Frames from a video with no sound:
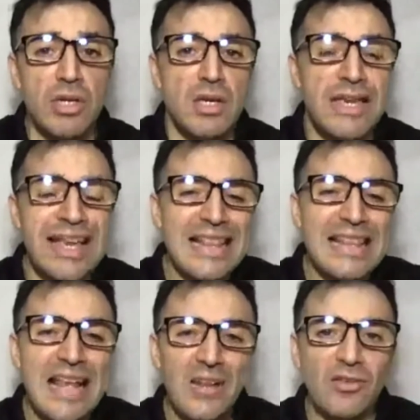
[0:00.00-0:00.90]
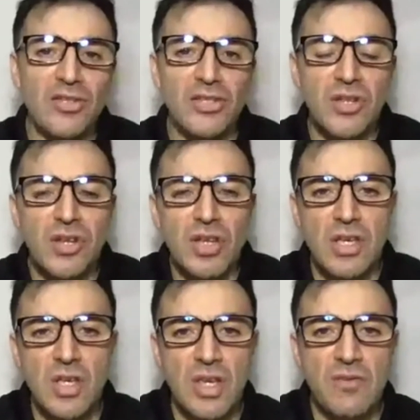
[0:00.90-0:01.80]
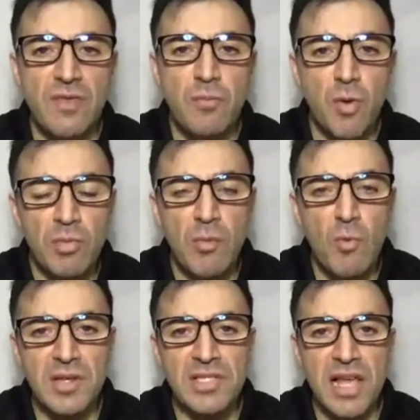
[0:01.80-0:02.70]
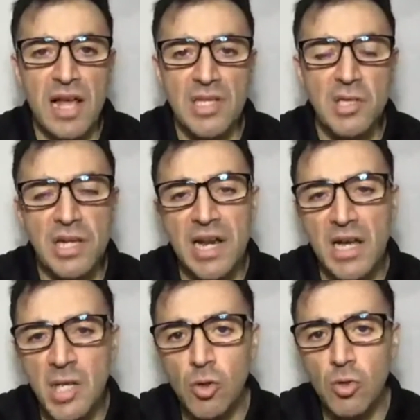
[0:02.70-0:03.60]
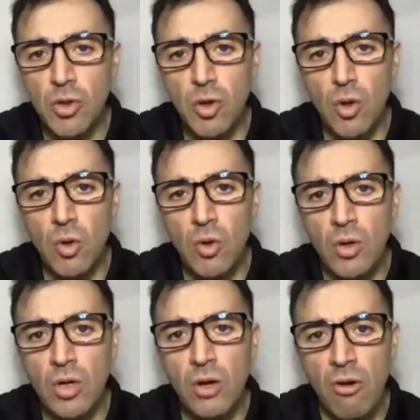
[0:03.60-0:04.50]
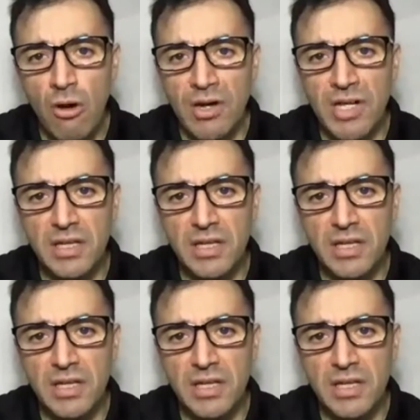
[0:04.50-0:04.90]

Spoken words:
it can tell us if the problem was actually an acute or chronic.